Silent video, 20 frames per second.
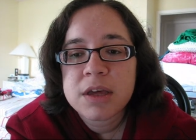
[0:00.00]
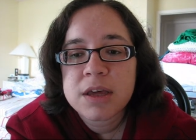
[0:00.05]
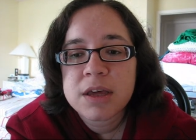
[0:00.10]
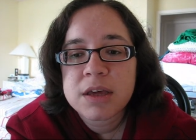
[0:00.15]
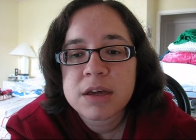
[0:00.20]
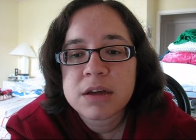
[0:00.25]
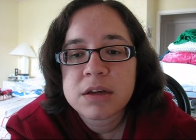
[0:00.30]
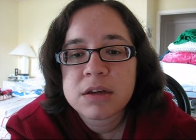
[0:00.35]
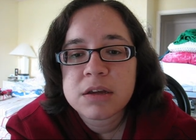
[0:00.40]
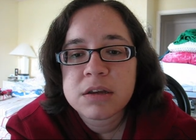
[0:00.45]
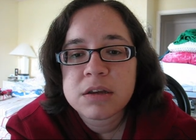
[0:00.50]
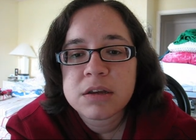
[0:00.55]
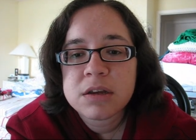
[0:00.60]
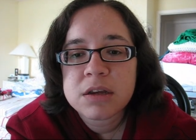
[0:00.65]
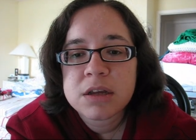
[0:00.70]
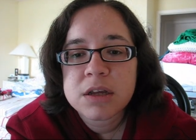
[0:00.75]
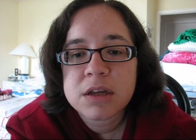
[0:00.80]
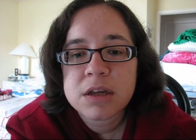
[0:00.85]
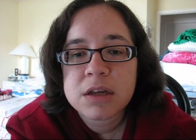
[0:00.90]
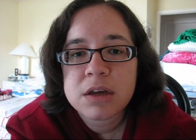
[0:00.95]

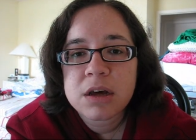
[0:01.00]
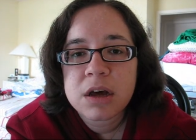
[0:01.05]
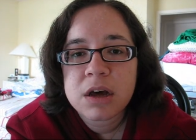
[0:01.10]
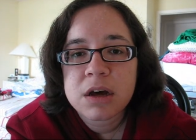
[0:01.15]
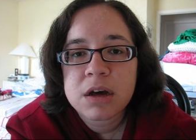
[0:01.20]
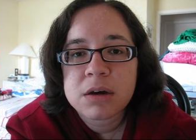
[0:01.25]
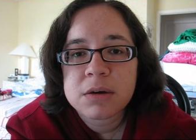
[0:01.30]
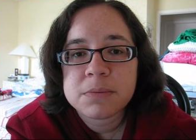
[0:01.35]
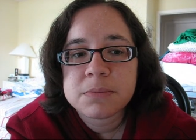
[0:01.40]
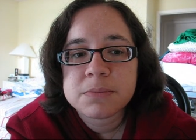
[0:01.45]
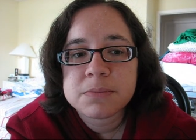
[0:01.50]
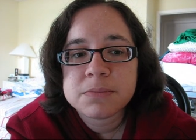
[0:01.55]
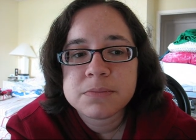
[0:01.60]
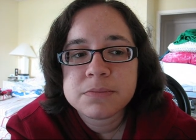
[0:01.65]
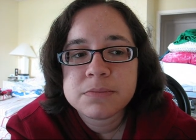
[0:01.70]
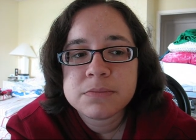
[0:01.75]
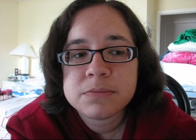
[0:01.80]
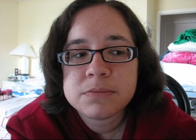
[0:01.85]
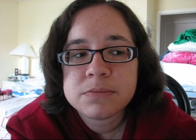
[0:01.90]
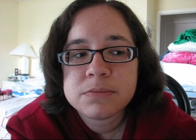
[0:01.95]
And um,
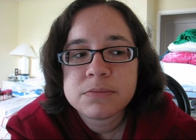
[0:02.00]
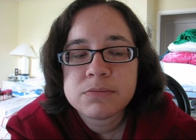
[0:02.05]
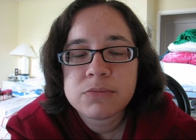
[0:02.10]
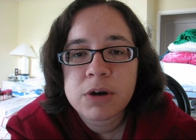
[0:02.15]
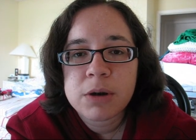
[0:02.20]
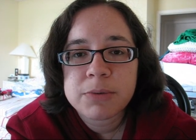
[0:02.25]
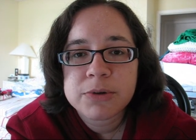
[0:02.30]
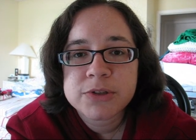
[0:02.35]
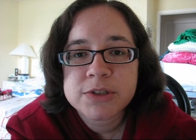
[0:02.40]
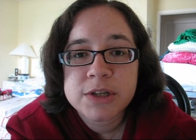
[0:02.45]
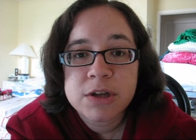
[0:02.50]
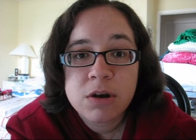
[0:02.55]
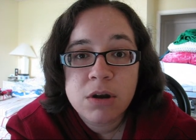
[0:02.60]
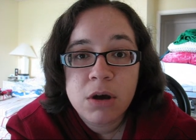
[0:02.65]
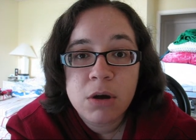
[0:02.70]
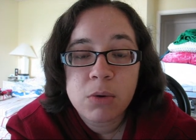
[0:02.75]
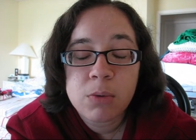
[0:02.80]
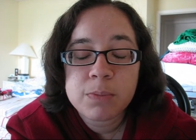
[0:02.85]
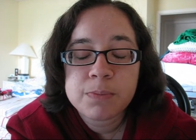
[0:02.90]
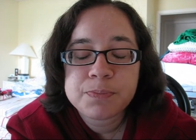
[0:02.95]
Robert said
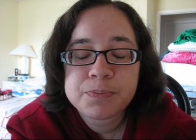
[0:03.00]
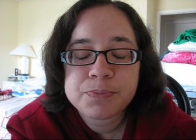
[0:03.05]
no.